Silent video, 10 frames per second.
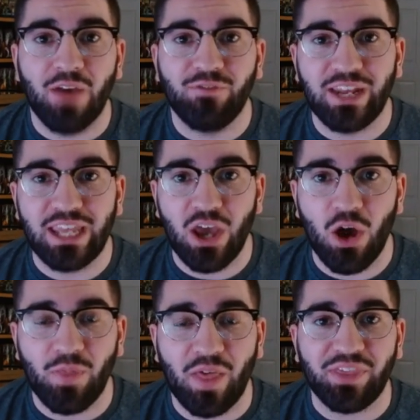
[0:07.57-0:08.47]

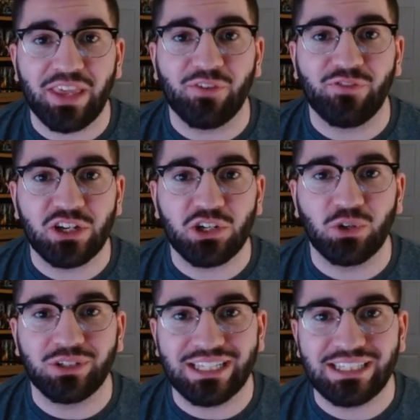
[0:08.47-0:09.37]
video that the
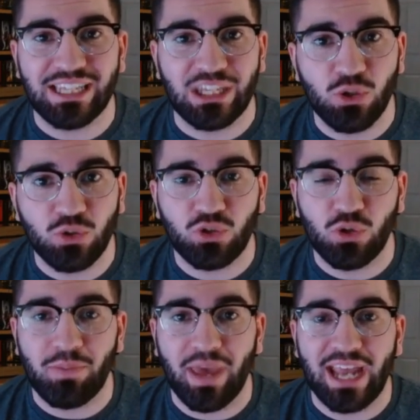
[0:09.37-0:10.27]
official Disney
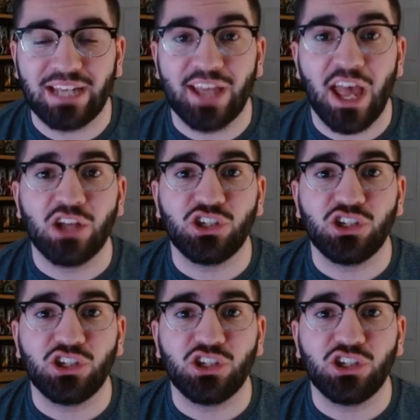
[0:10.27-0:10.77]
YouTube page